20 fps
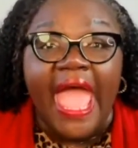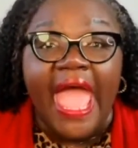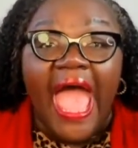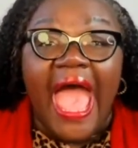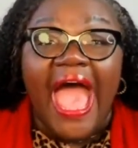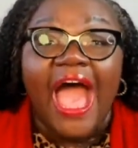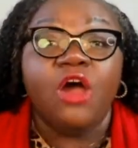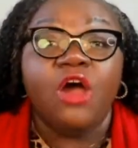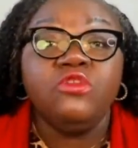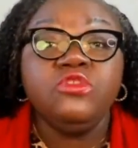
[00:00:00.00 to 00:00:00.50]

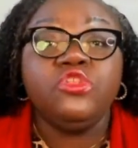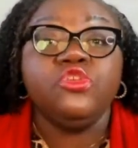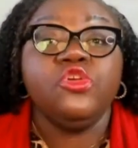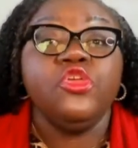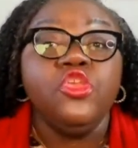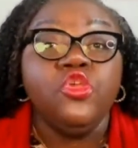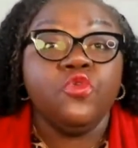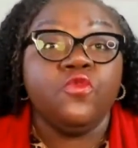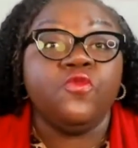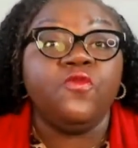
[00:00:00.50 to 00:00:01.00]
How do
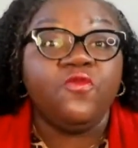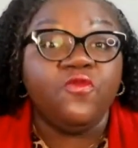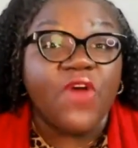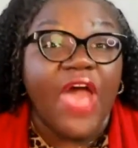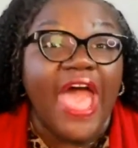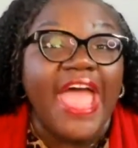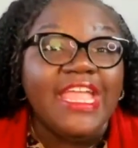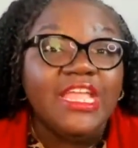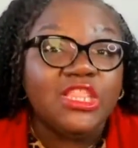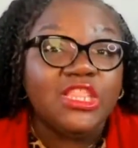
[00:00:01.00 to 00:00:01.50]
you
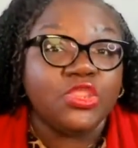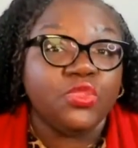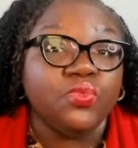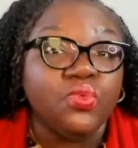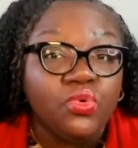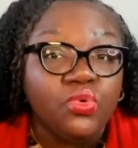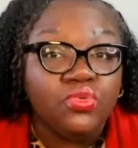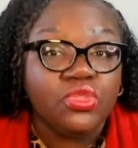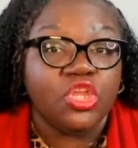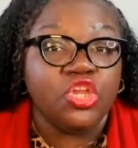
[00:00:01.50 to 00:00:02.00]
fight
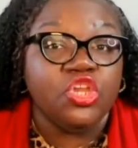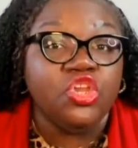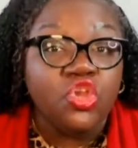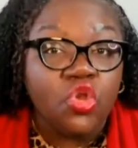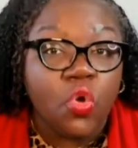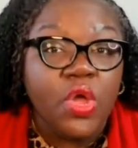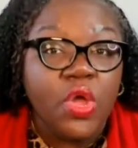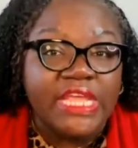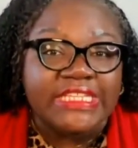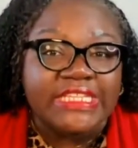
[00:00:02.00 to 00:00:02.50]
through the
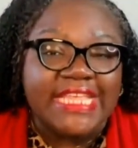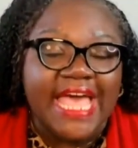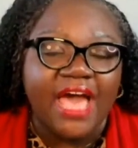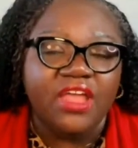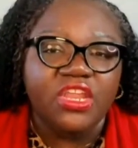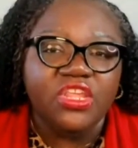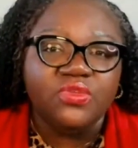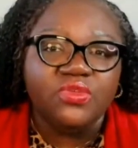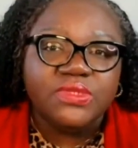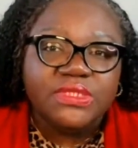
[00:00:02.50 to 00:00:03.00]
noise? How
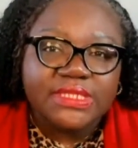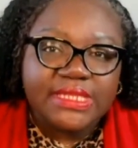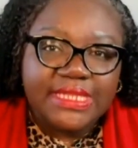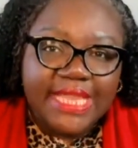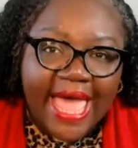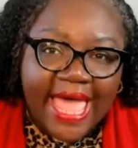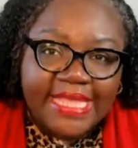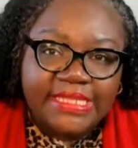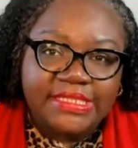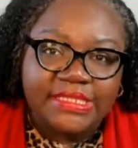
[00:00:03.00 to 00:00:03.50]
do you
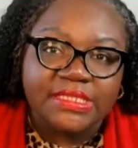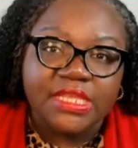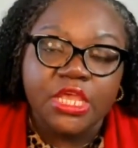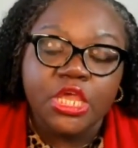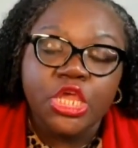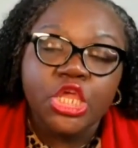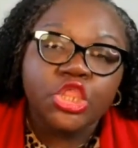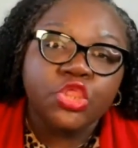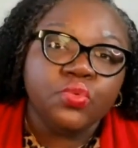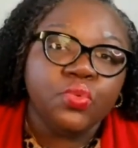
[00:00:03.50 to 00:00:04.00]
slice
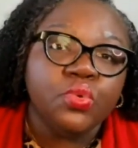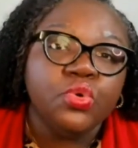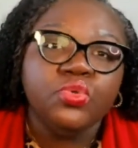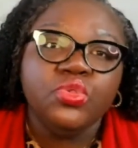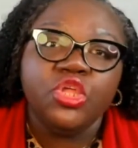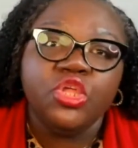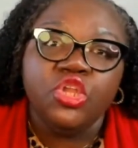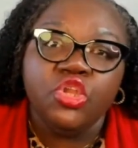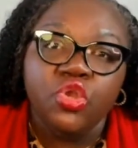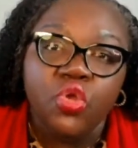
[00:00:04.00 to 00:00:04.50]
through
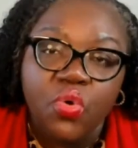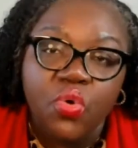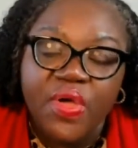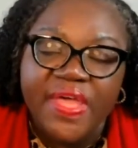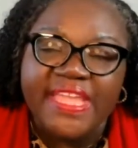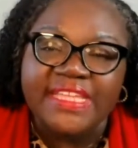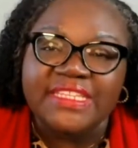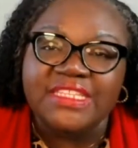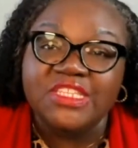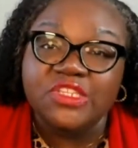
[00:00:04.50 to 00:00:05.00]
the
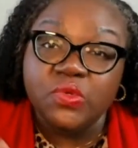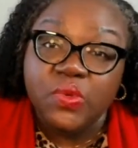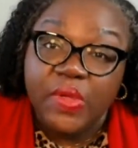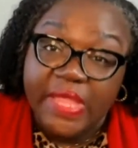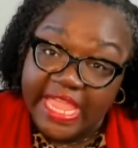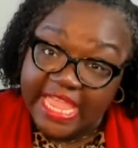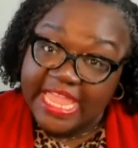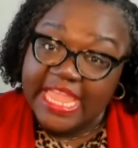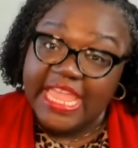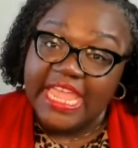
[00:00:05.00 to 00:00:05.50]
noise to
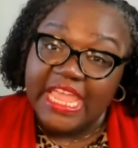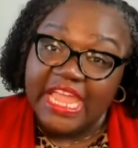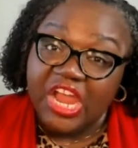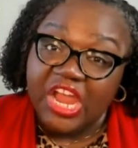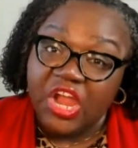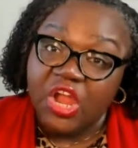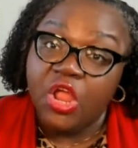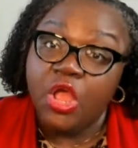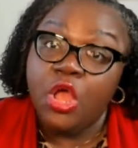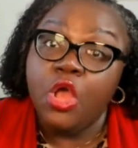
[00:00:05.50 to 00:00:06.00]

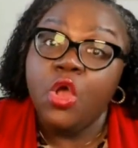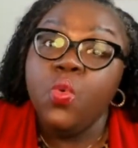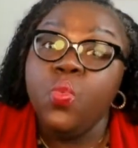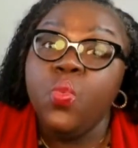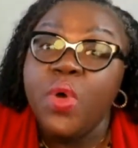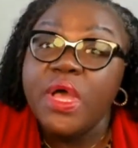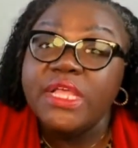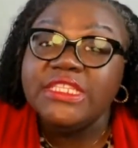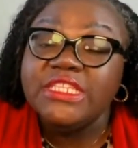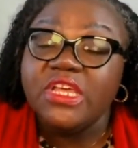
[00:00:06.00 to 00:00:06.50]
hear
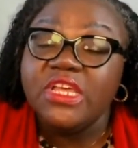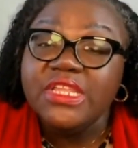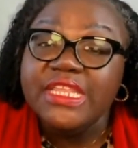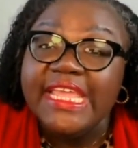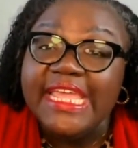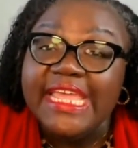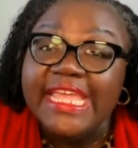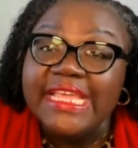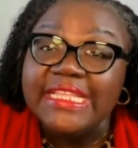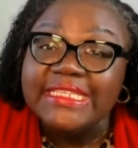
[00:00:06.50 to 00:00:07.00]
what's on
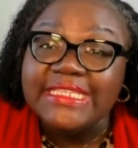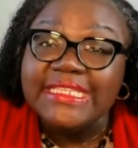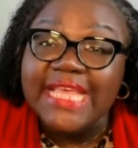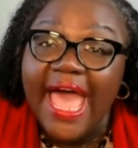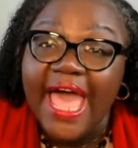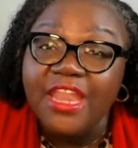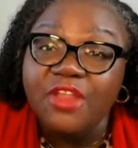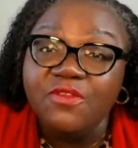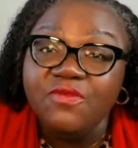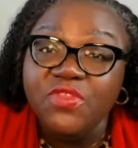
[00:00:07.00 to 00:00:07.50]
the
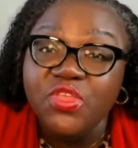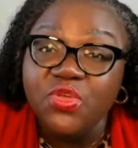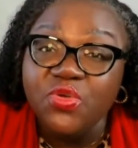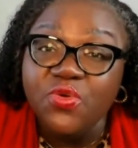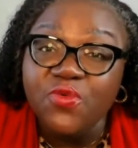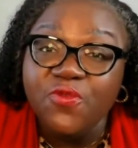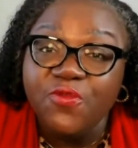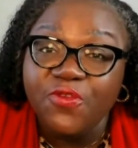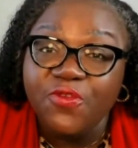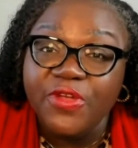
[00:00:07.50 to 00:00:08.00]
inside of
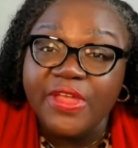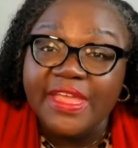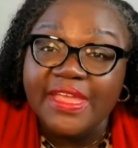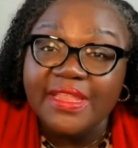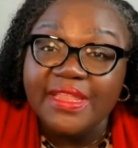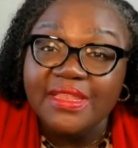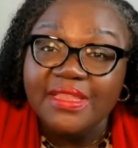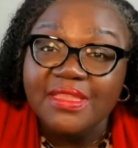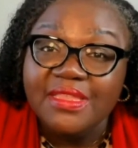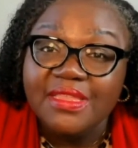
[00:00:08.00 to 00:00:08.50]
you,
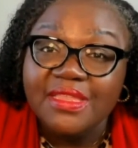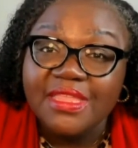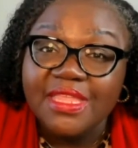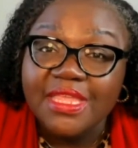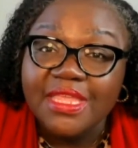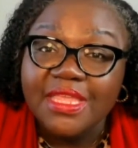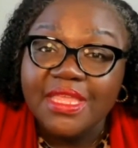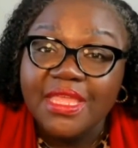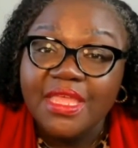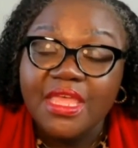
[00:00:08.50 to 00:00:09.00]
friend?
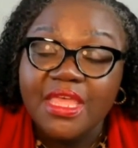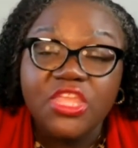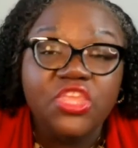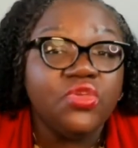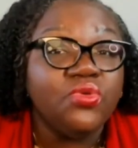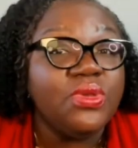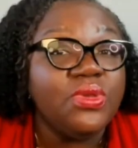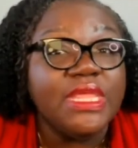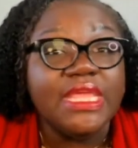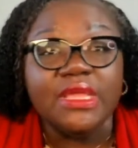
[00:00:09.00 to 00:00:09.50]

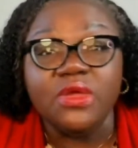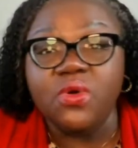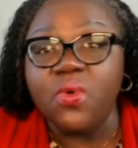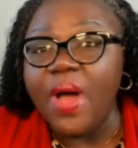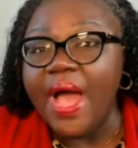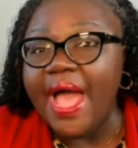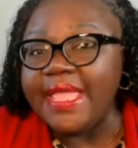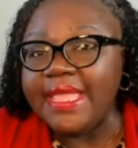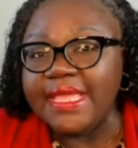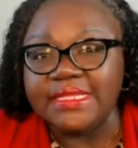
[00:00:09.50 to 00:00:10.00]
You need
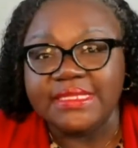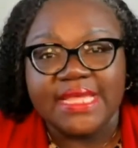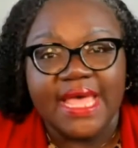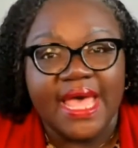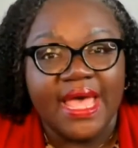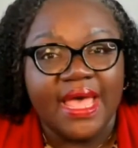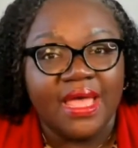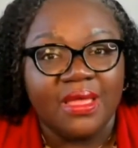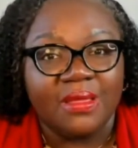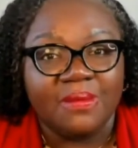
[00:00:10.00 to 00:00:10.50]
quiet
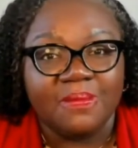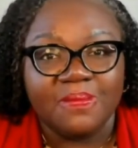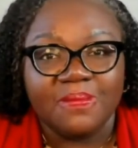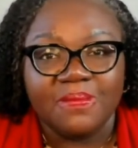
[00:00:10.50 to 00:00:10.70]
time.